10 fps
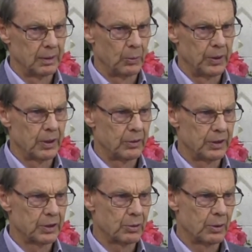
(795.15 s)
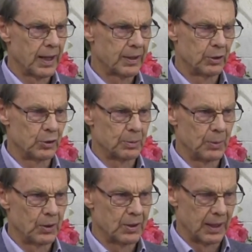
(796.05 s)
We don't need to create a new
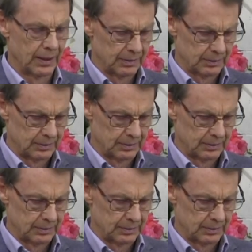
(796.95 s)
community.